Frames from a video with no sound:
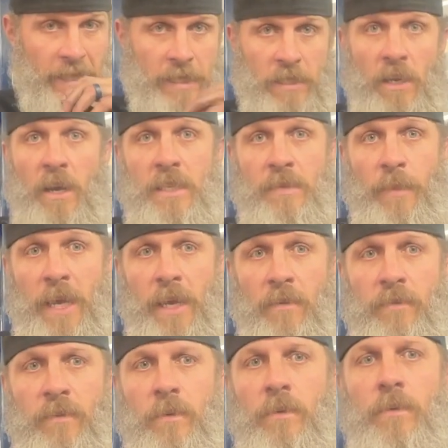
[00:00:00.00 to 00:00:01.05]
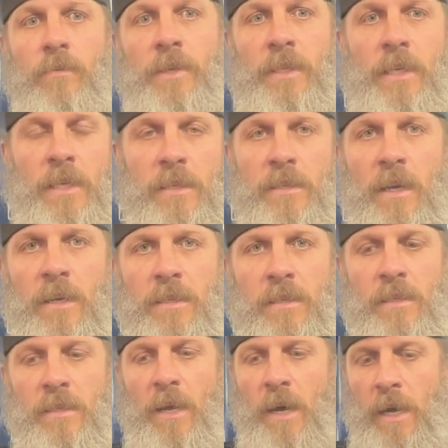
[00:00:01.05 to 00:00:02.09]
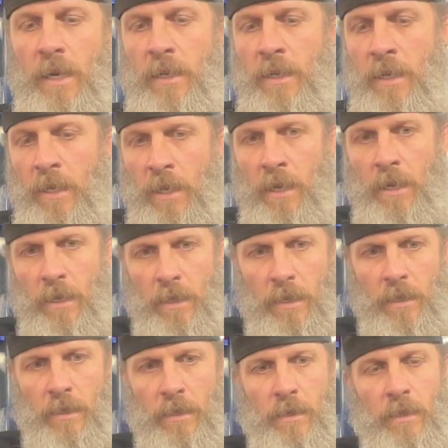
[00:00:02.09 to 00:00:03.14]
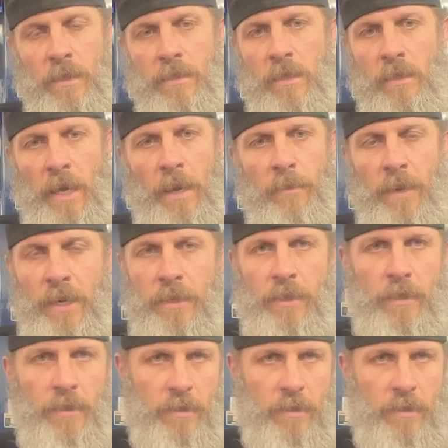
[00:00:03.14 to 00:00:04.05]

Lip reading: exhaust manifold when the exhaust is hot, it's a lot better